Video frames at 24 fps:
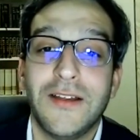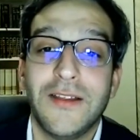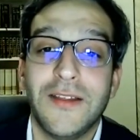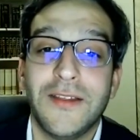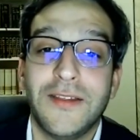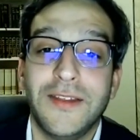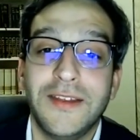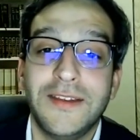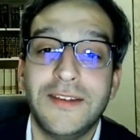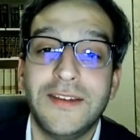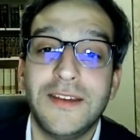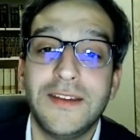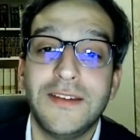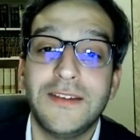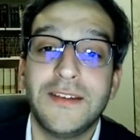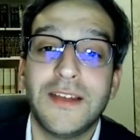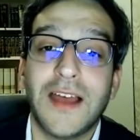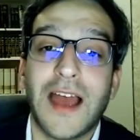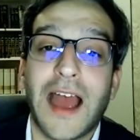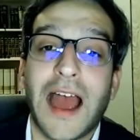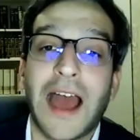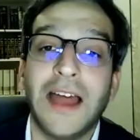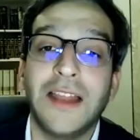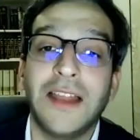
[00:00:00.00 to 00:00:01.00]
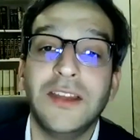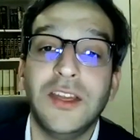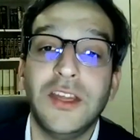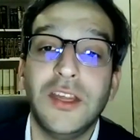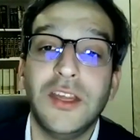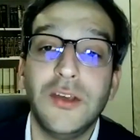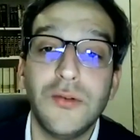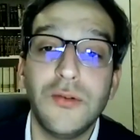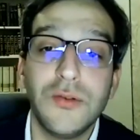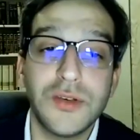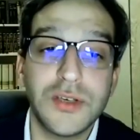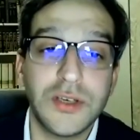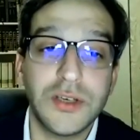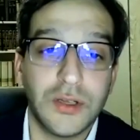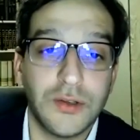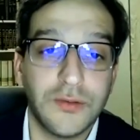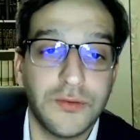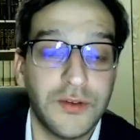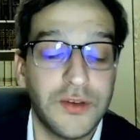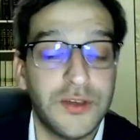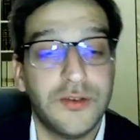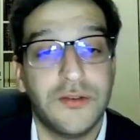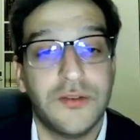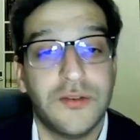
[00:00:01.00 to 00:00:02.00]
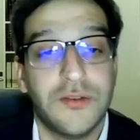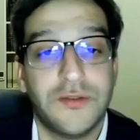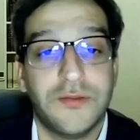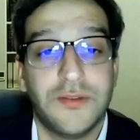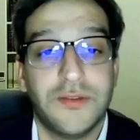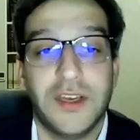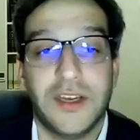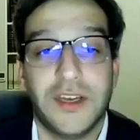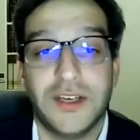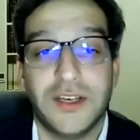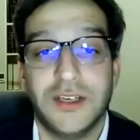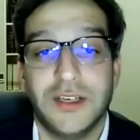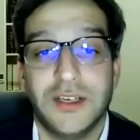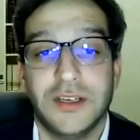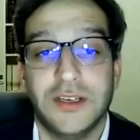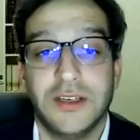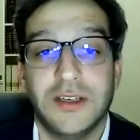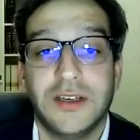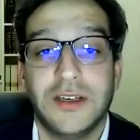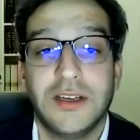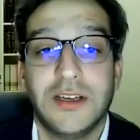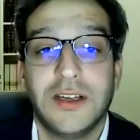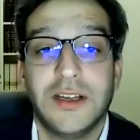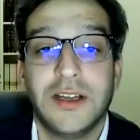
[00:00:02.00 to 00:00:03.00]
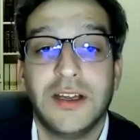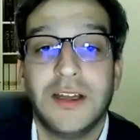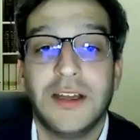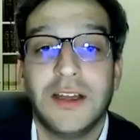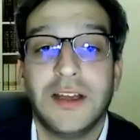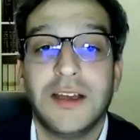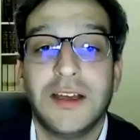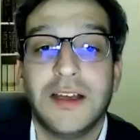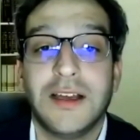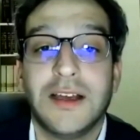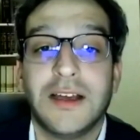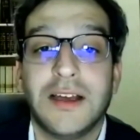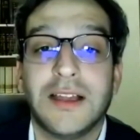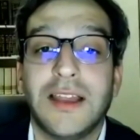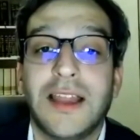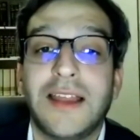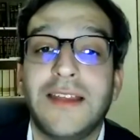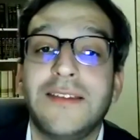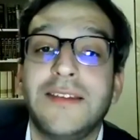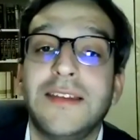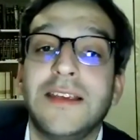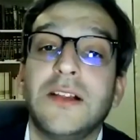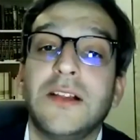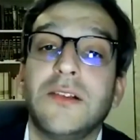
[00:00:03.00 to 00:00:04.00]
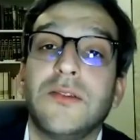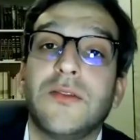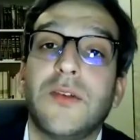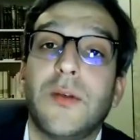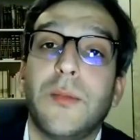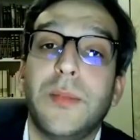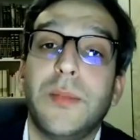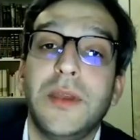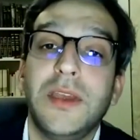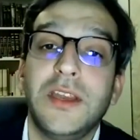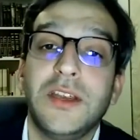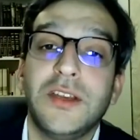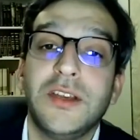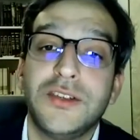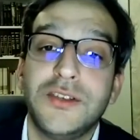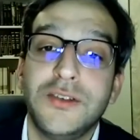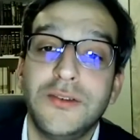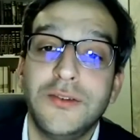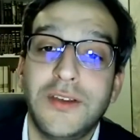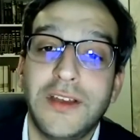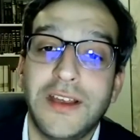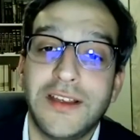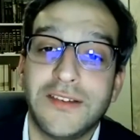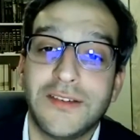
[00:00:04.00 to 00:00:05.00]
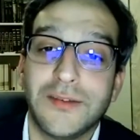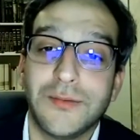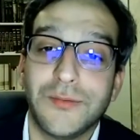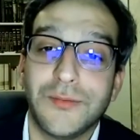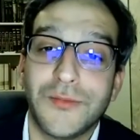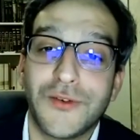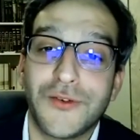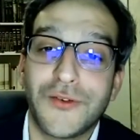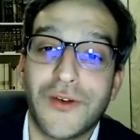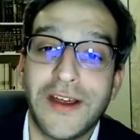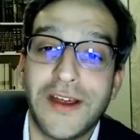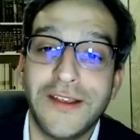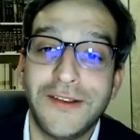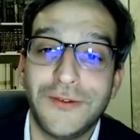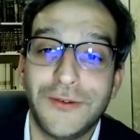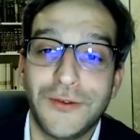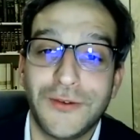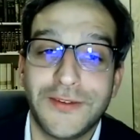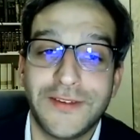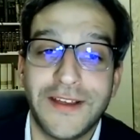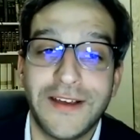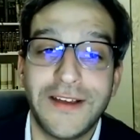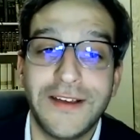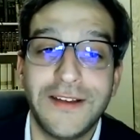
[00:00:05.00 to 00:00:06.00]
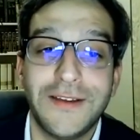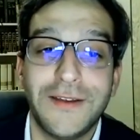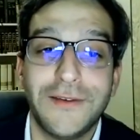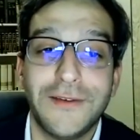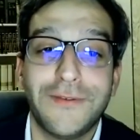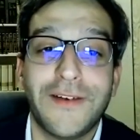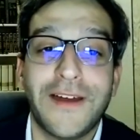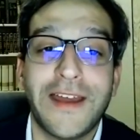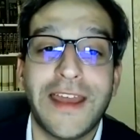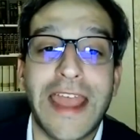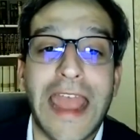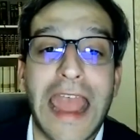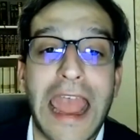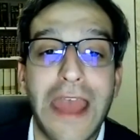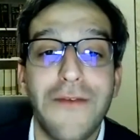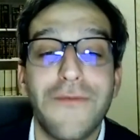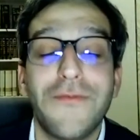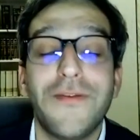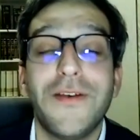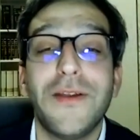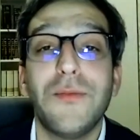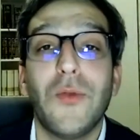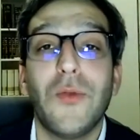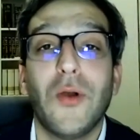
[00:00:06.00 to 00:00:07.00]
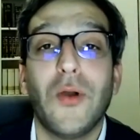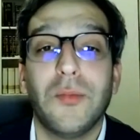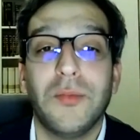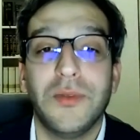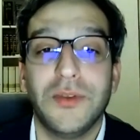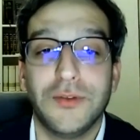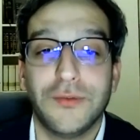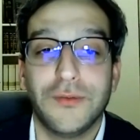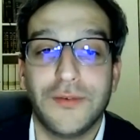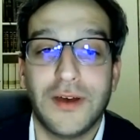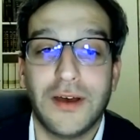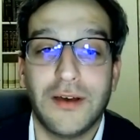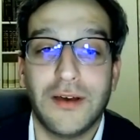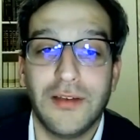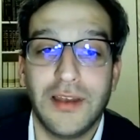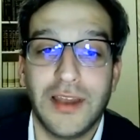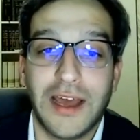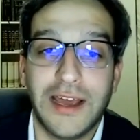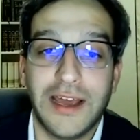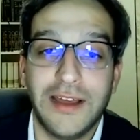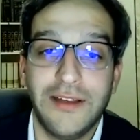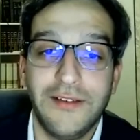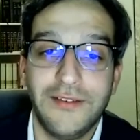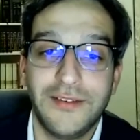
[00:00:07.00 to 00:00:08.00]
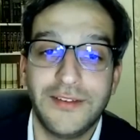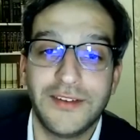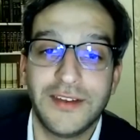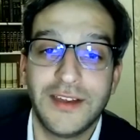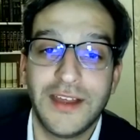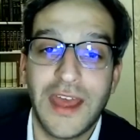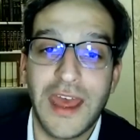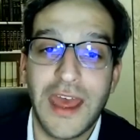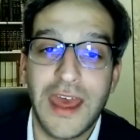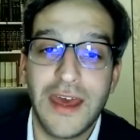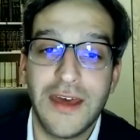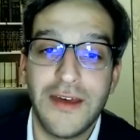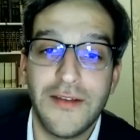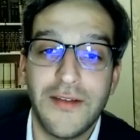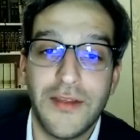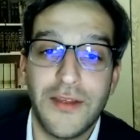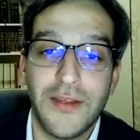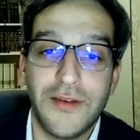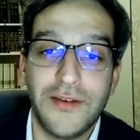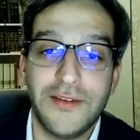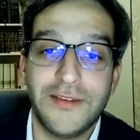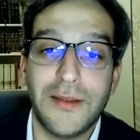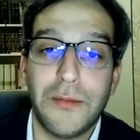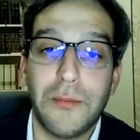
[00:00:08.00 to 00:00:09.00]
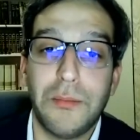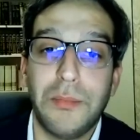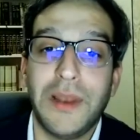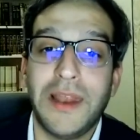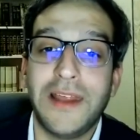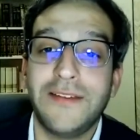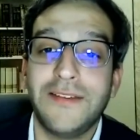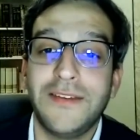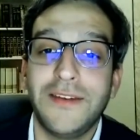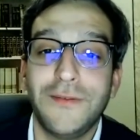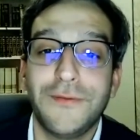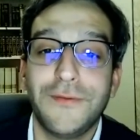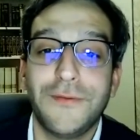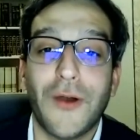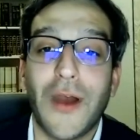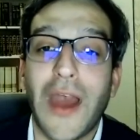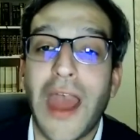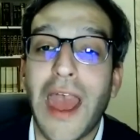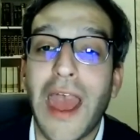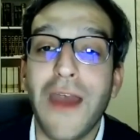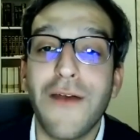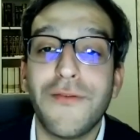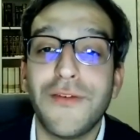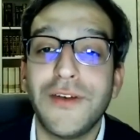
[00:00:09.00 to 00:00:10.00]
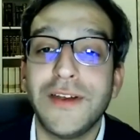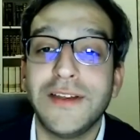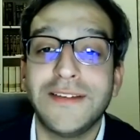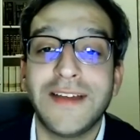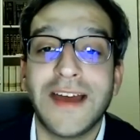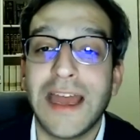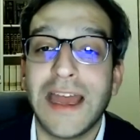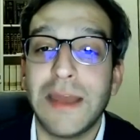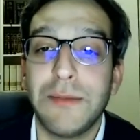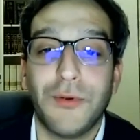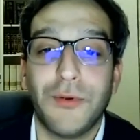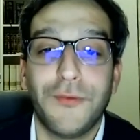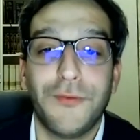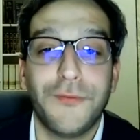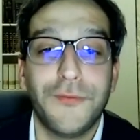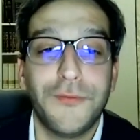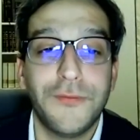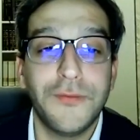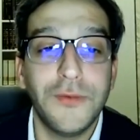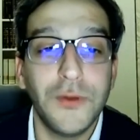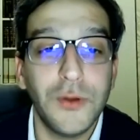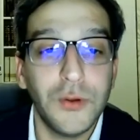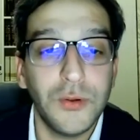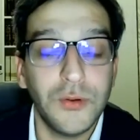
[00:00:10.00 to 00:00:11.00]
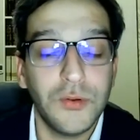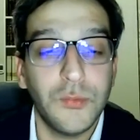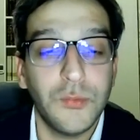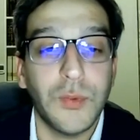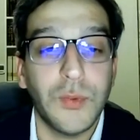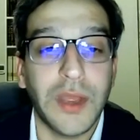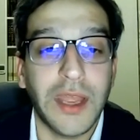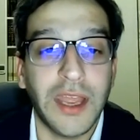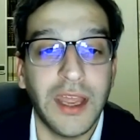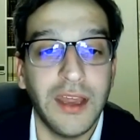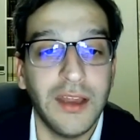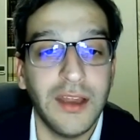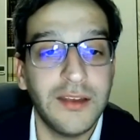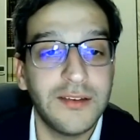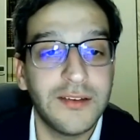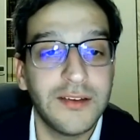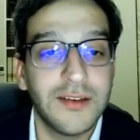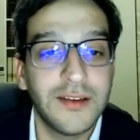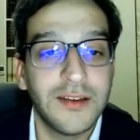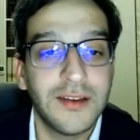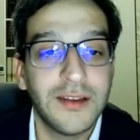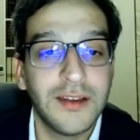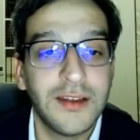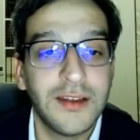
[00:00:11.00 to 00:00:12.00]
This is unusual for Jewish tradition. Classical rabbinic Judaism tries to sanctify every moment of our lives. There is a blessing for every type of food we eat,